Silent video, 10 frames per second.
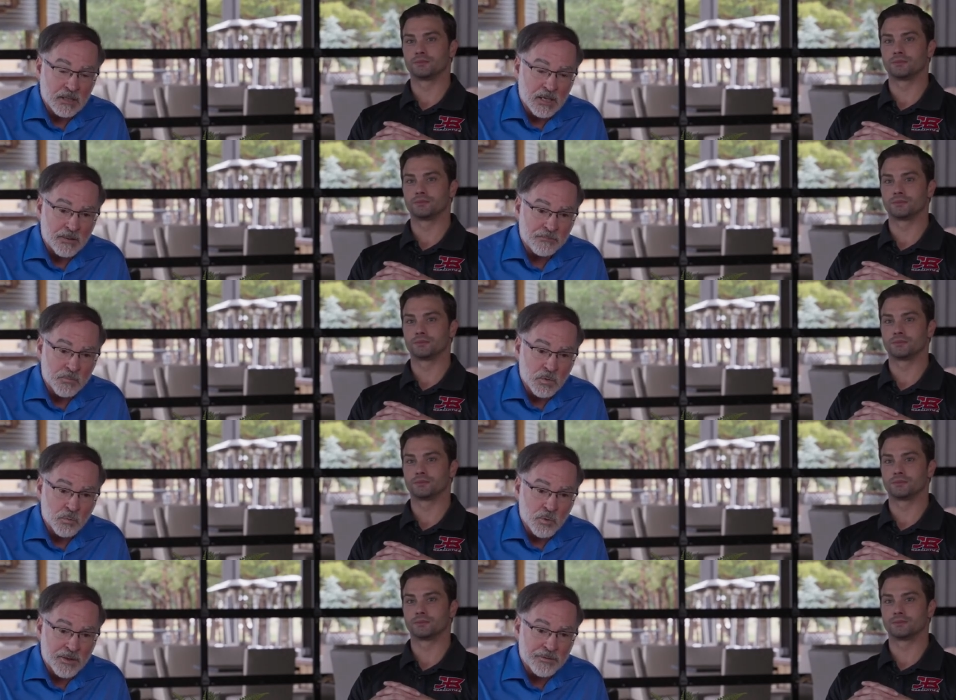Speaker 1: um,
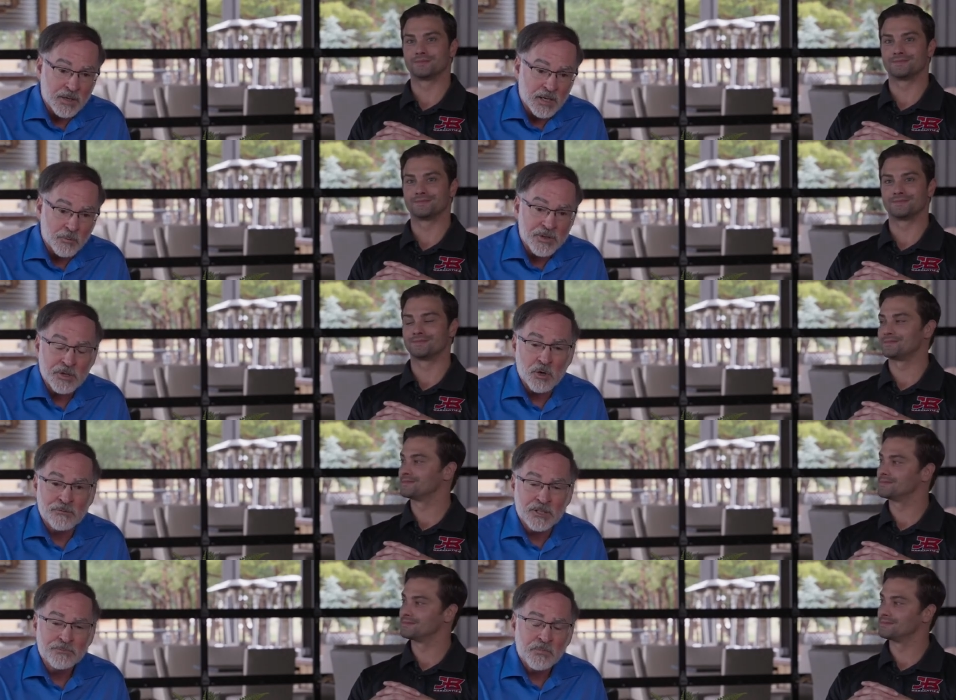with, uh, with
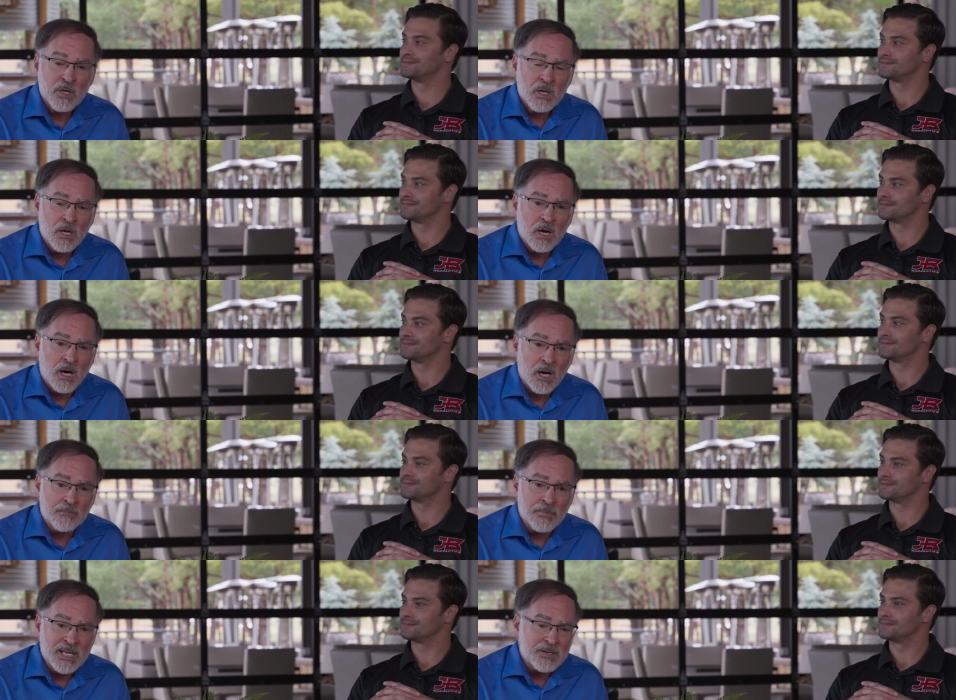COVID.
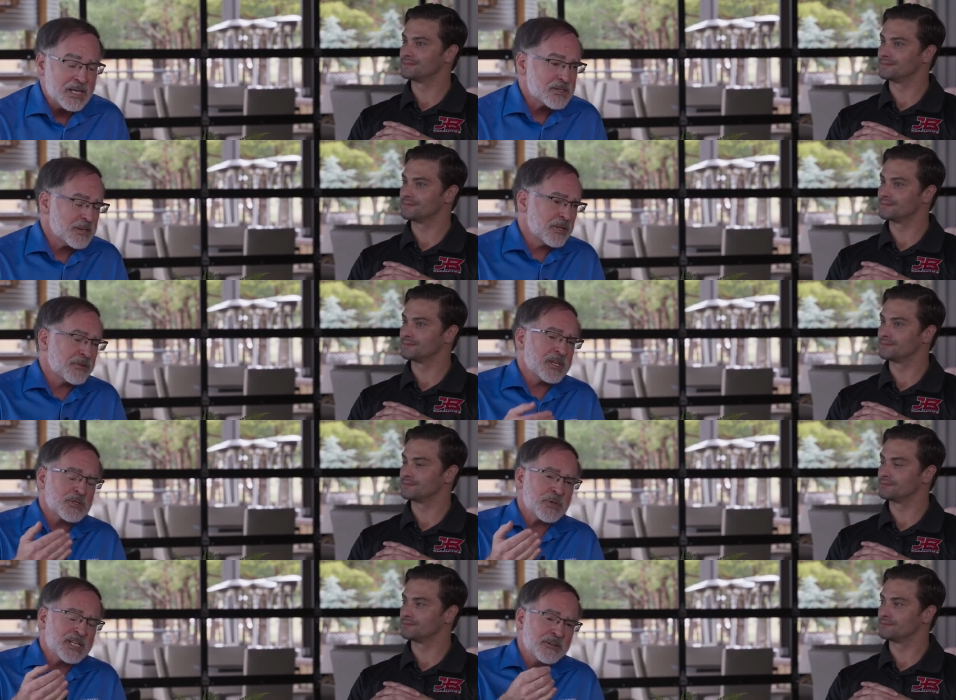Um, and, and some of the
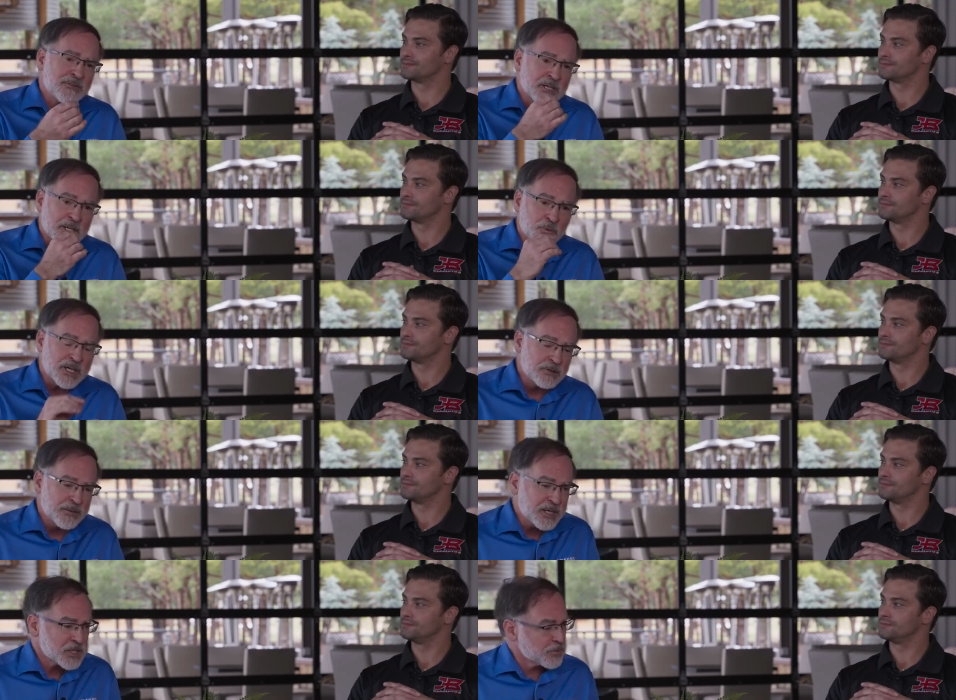things we did very
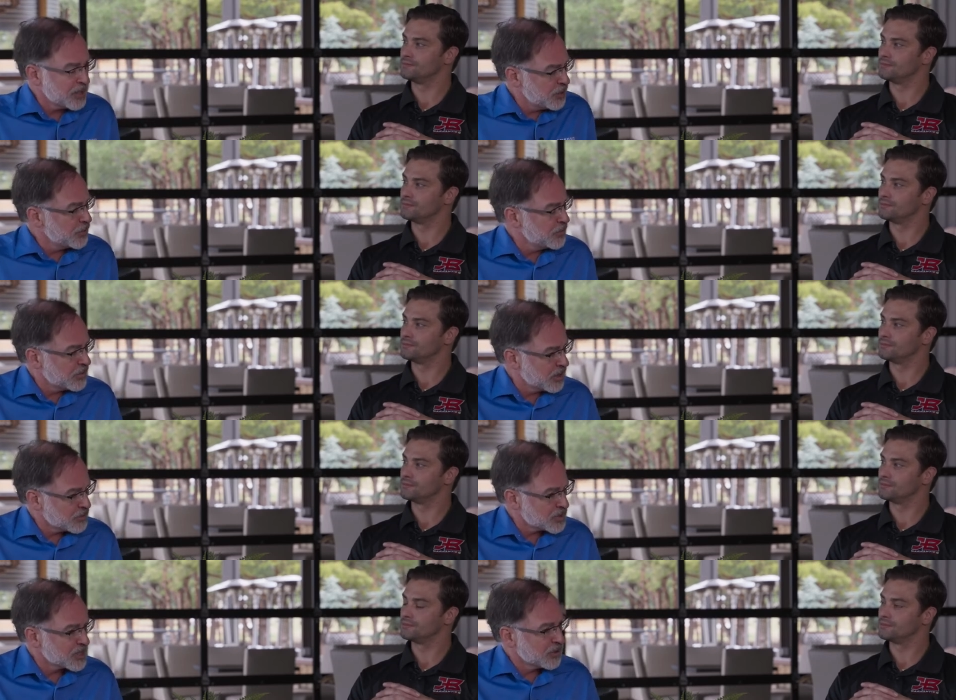quickly because we knew there
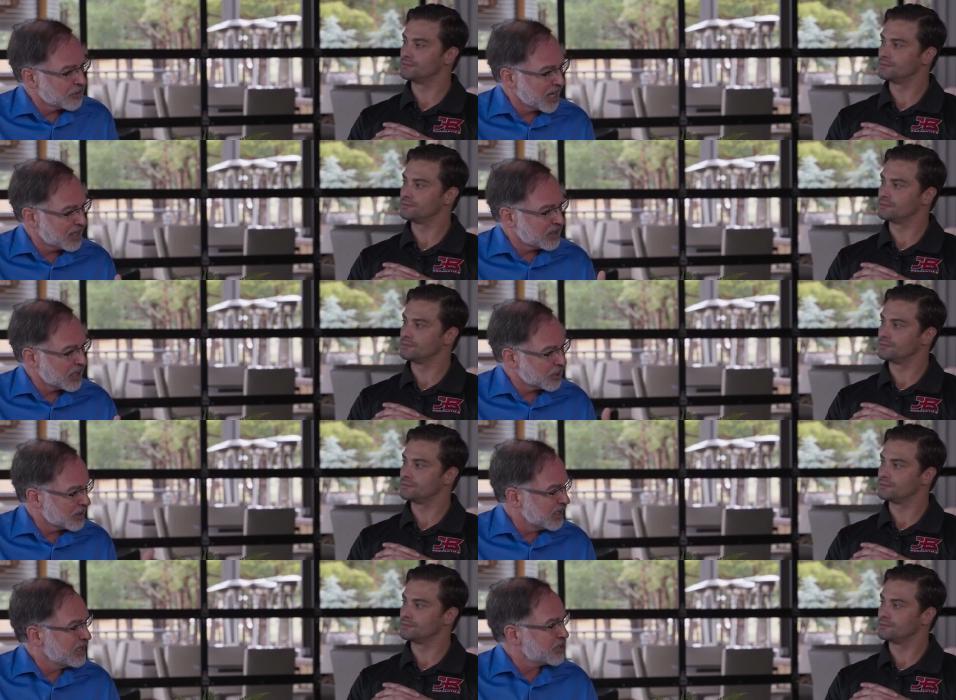was still that
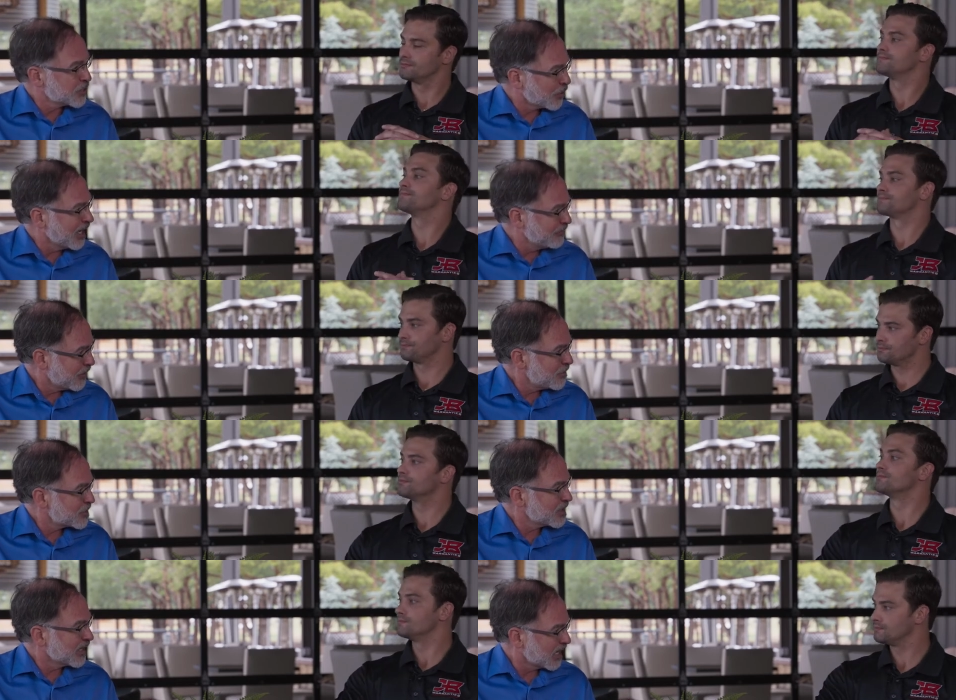inherent need to train
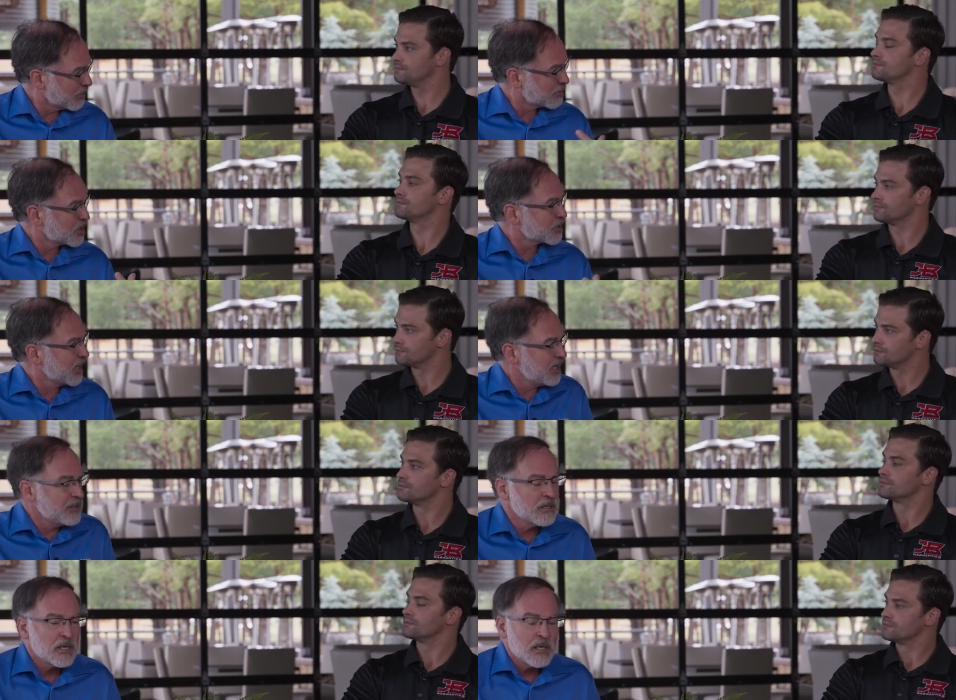folks and get them up to
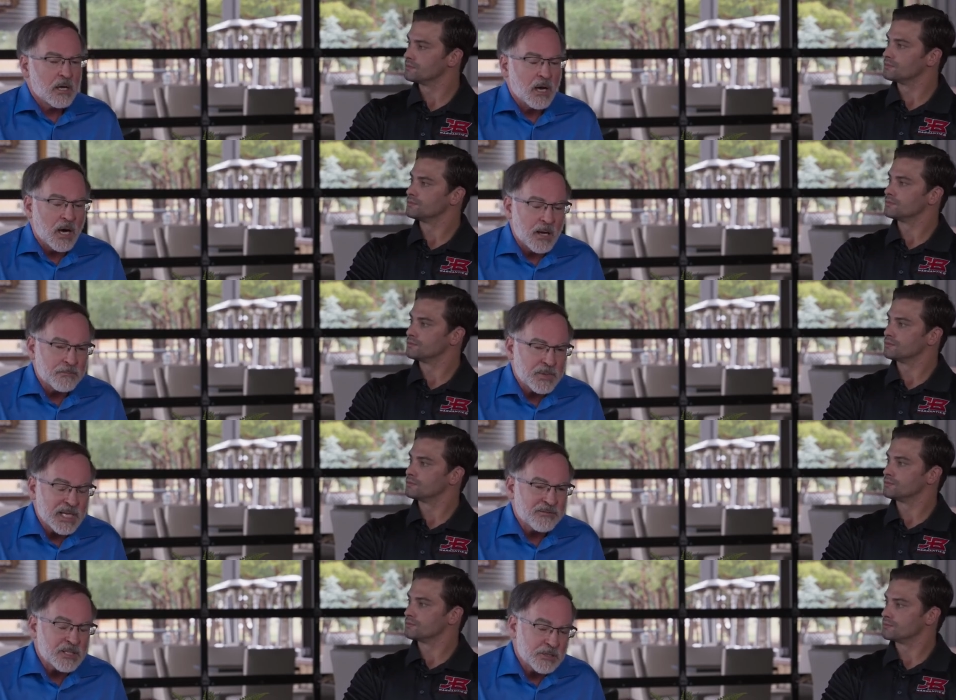speed um,
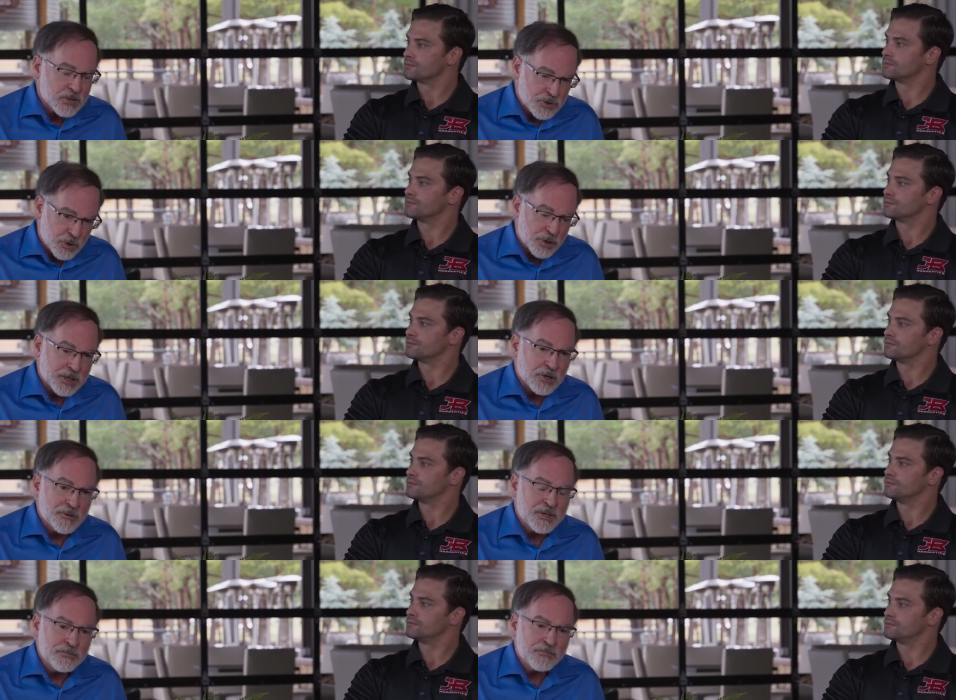even during
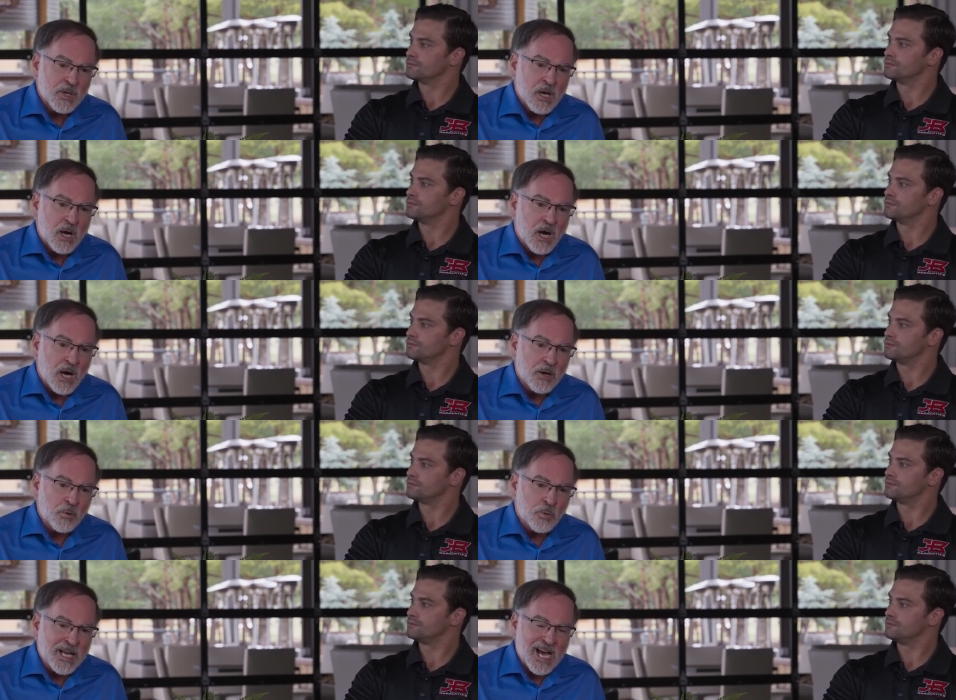COVID.
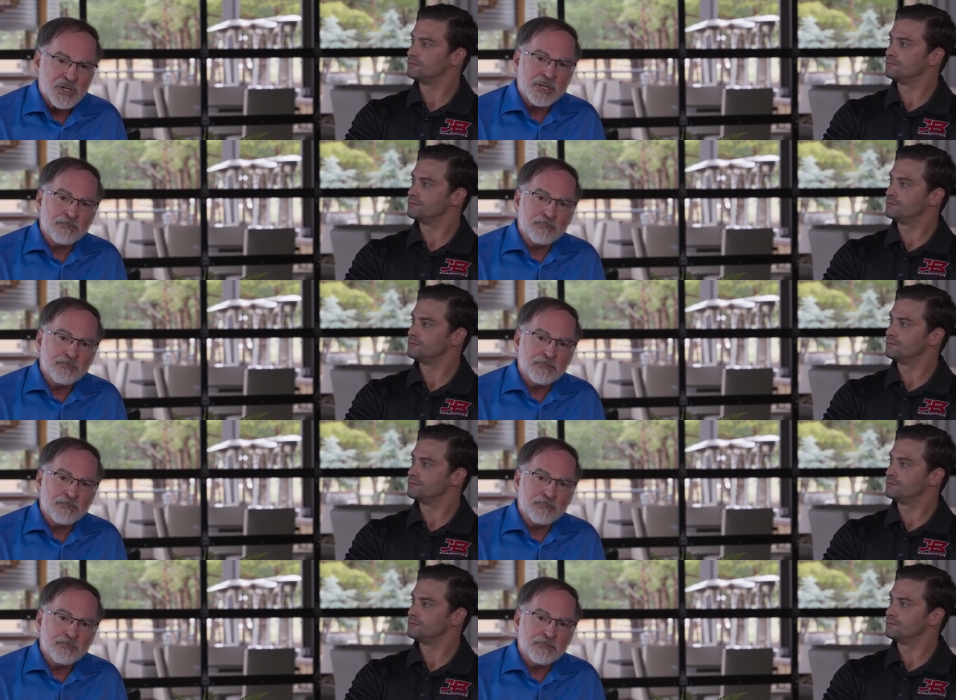Uh, we actually